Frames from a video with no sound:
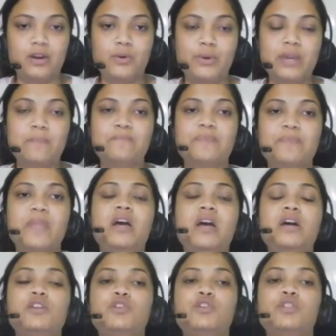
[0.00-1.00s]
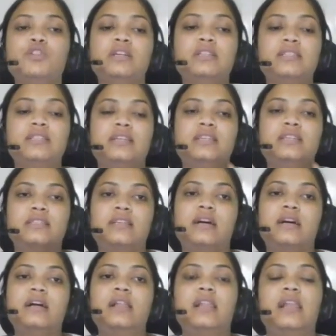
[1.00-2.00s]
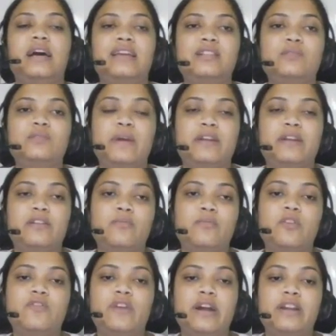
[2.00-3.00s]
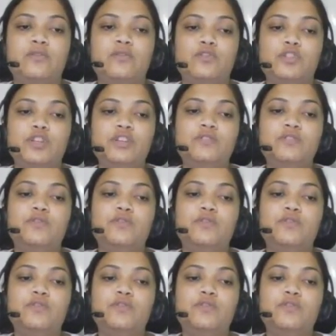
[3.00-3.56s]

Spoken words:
Okay, so this is the line spectrum of hydrogen.